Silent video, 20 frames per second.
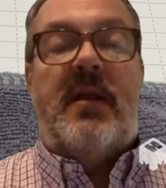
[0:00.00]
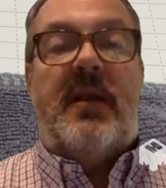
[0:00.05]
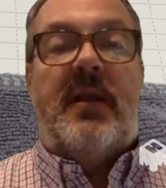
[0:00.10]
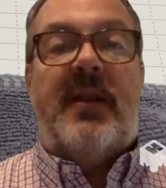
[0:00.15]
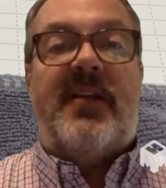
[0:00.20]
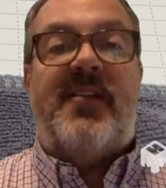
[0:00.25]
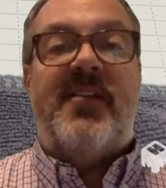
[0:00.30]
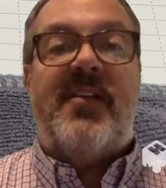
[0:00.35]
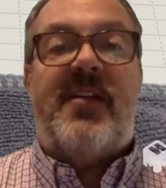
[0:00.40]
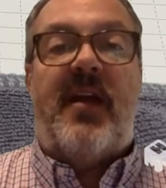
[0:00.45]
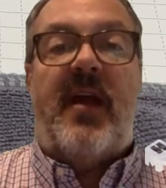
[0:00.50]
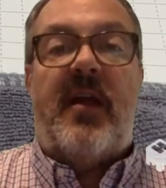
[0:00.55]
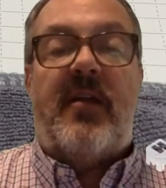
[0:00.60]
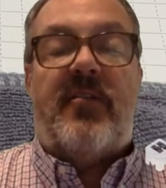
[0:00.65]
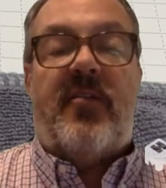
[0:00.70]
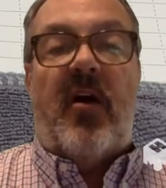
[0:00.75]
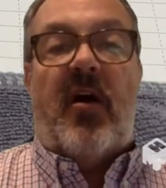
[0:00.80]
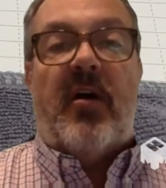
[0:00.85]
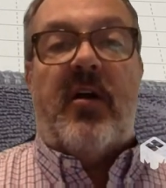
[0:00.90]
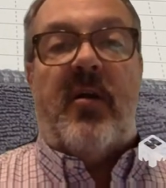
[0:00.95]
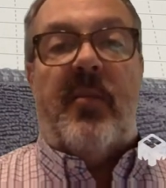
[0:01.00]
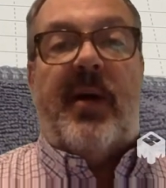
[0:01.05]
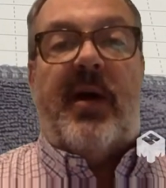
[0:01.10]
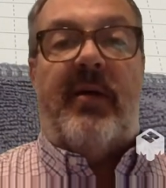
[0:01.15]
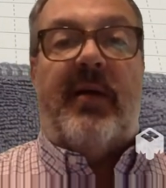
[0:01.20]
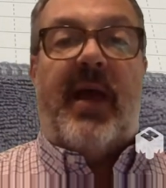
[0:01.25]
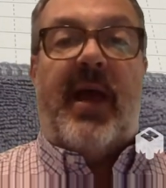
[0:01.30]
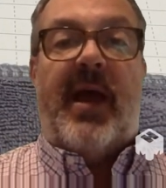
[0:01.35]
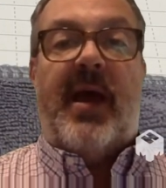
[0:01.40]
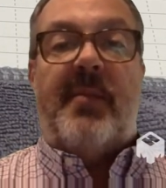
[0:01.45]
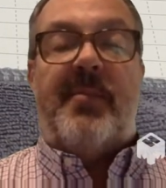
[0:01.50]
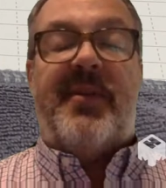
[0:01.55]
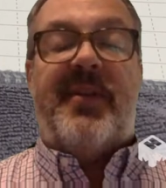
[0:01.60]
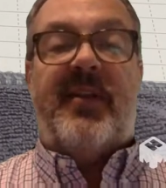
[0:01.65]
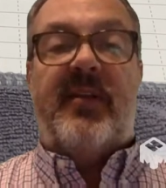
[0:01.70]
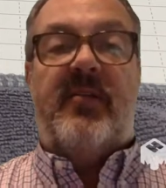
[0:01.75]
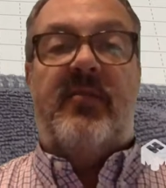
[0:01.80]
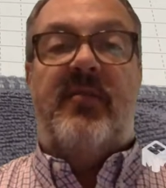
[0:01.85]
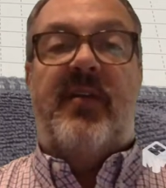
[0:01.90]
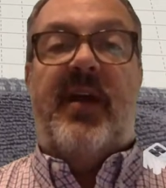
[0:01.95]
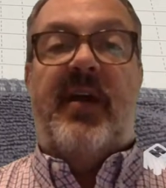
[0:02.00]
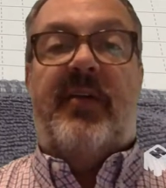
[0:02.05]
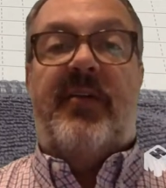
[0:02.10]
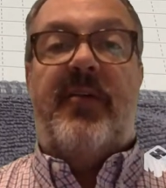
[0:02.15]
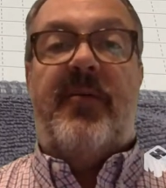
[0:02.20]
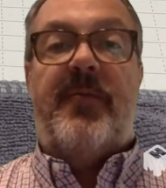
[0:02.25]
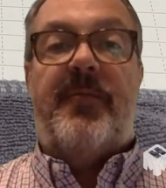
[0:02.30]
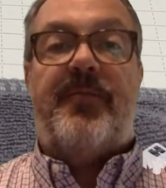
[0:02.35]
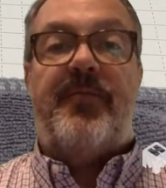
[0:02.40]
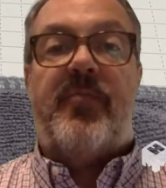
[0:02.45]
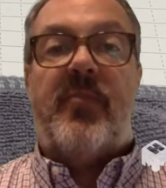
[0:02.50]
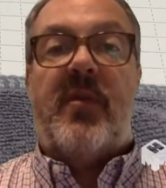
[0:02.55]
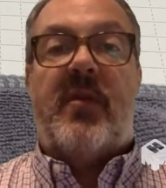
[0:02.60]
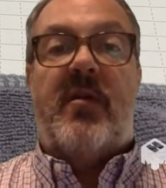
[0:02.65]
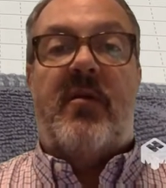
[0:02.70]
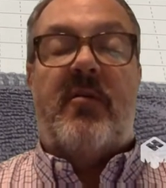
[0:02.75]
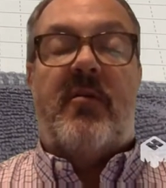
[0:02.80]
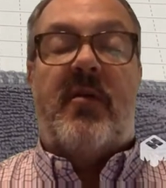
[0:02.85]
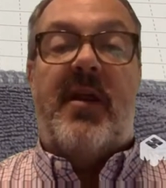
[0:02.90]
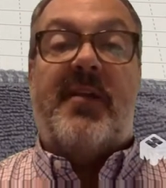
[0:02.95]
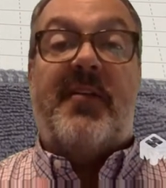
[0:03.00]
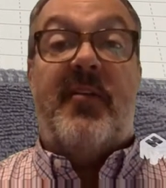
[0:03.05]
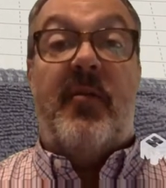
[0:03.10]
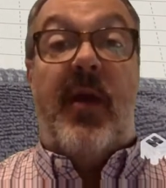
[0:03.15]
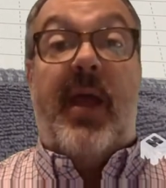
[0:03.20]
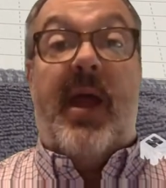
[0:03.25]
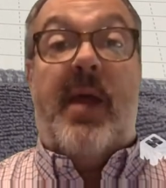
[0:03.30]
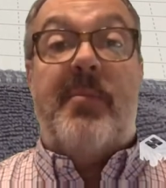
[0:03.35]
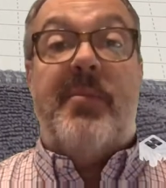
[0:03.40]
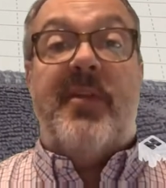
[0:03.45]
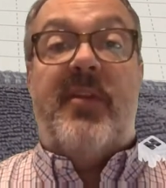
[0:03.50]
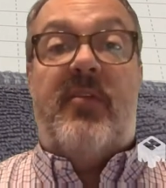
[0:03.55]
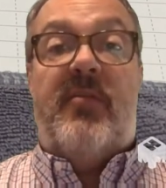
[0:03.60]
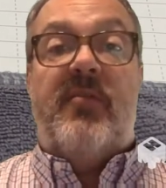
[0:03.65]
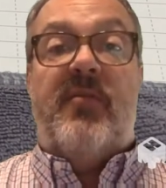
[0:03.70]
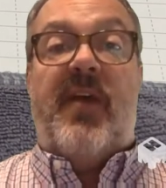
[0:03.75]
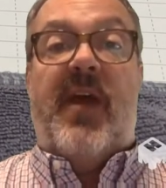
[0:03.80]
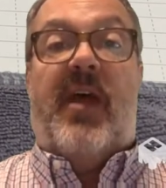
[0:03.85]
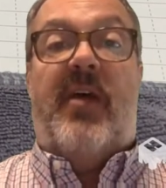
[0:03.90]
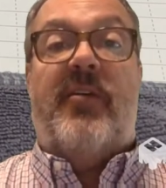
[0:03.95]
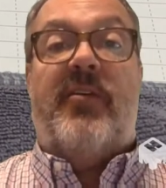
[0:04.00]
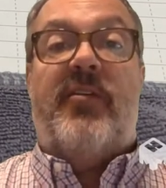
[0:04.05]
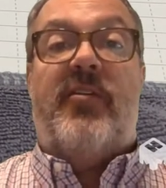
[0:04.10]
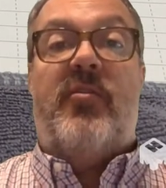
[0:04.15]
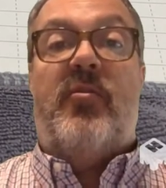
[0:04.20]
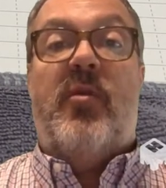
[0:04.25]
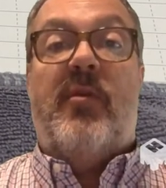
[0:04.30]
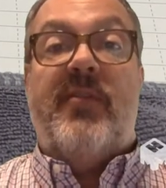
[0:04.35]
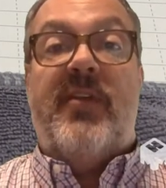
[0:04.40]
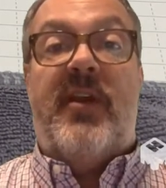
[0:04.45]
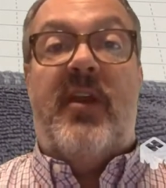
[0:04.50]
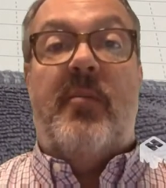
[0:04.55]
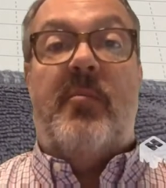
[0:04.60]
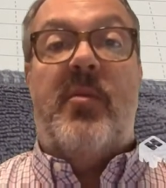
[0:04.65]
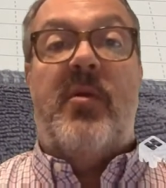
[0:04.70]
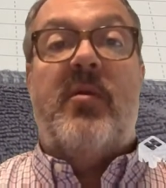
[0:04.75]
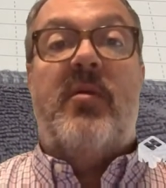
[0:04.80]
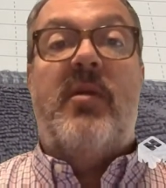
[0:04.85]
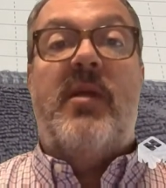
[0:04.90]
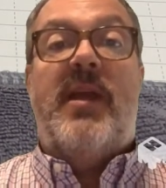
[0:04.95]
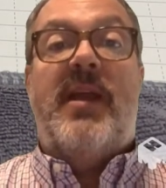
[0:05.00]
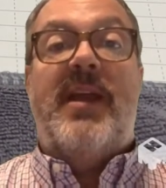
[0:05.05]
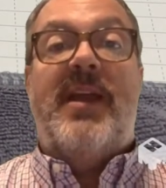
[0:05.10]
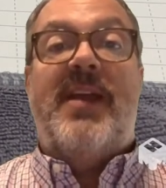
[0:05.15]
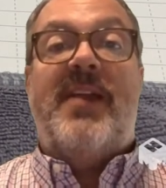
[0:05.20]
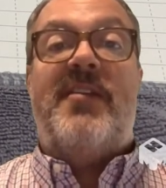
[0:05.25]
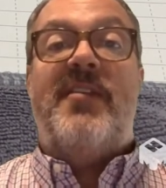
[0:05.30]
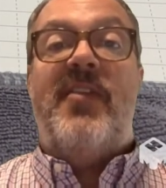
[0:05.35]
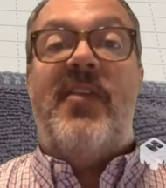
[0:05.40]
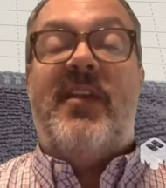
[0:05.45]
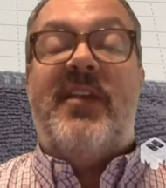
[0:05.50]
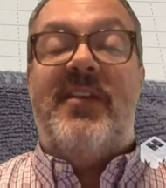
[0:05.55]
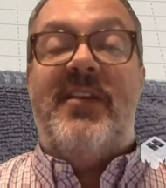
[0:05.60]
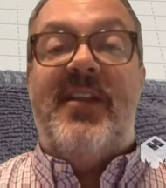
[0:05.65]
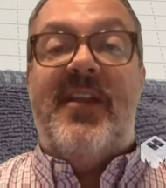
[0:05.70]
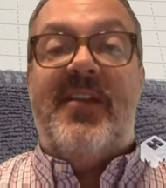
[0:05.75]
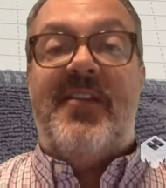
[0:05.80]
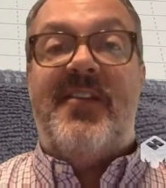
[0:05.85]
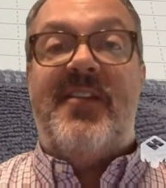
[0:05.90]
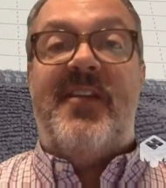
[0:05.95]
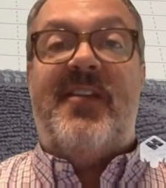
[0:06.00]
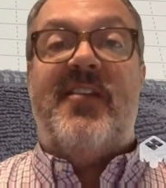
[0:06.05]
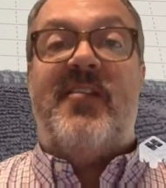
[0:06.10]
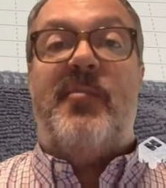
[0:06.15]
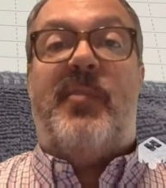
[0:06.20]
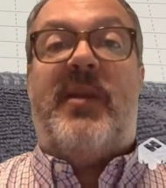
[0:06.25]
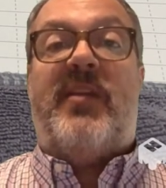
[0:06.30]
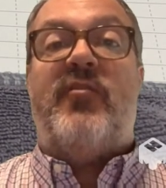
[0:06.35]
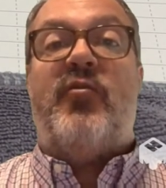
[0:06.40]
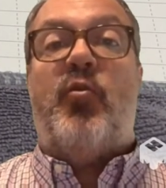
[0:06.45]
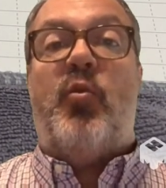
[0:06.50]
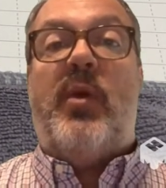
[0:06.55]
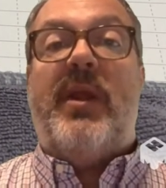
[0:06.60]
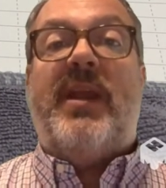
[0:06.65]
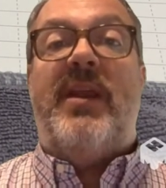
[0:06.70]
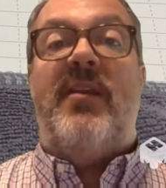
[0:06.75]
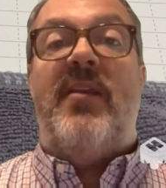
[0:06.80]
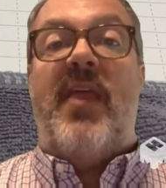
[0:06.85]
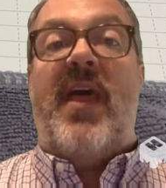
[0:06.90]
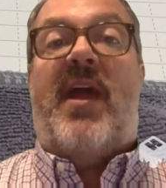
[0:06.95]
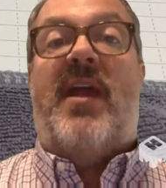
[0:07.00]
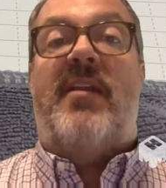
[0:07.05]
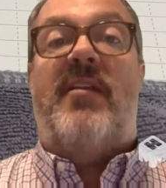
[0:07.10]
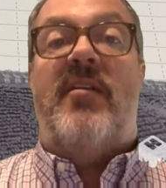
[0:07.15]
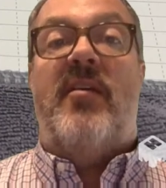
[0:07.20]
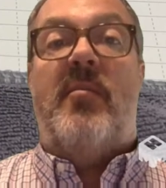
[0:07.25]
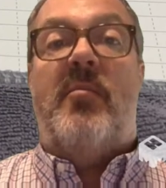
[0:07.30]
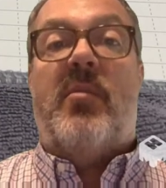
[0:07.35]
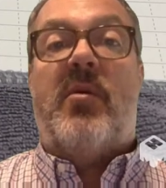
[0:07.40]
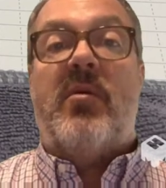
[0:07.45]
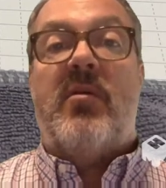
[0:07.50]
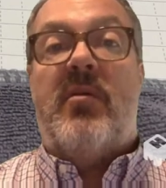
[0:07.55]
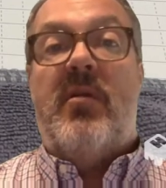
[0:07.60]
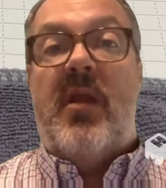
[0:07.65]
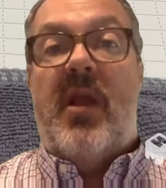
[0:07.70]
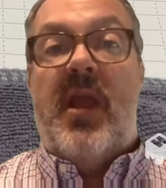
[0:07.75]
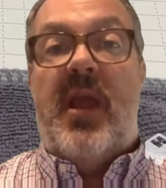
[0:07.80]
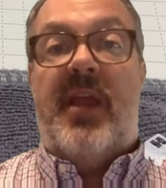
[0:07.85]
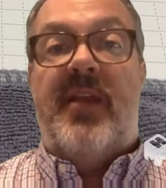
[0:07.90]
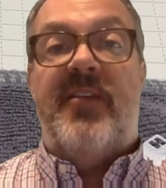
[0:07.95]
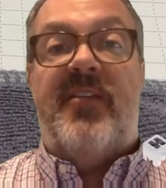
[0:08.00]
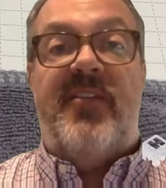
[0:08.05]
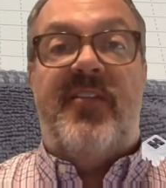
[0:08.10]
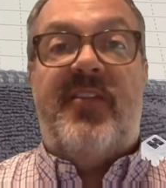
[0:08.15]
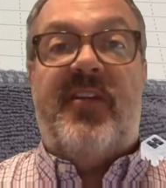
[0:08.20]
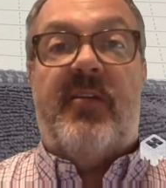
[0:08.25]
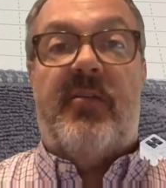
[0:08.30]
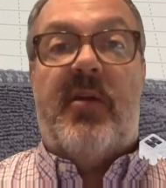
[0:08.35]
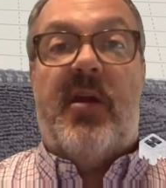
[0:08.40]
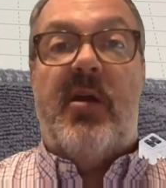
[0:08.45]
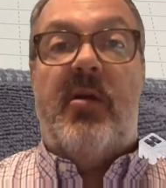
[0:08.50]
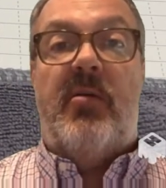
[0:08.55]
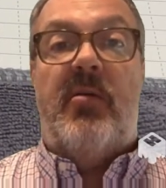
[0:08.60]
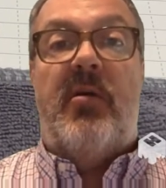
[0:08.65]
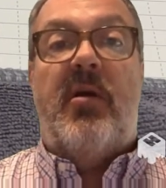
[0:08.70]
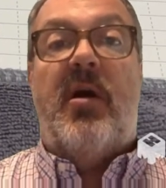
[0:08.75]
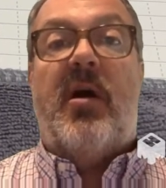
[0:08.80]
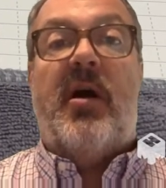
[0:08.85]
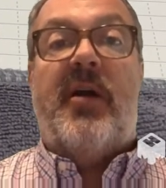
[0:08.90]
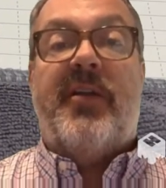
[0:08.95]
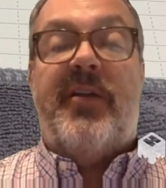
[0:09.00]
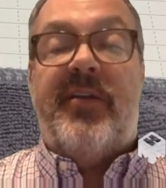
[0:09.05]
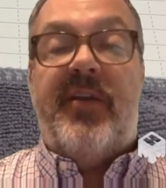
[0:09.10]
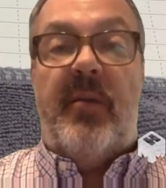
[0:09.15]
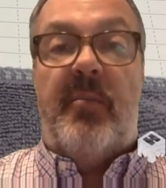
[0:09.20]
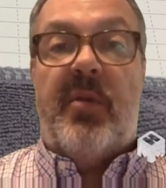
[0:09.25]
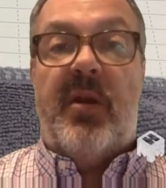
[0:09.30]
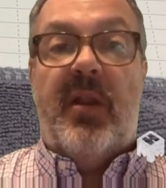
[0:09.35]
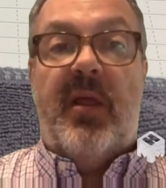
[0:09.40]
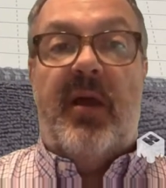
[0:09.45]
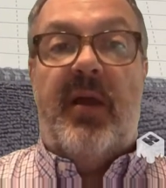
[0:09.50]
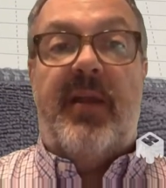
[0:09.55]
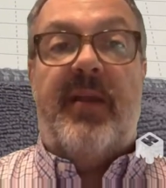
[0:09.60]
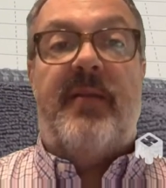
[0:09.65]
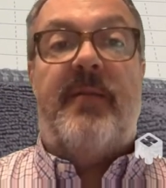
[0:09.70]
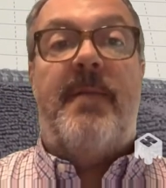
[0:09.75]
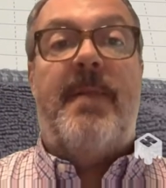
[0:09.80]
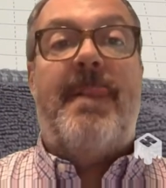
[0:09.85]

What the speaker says: Let's talk about absolute value. All right, so absolute value of a number is the distance between that number and 0 on a number line.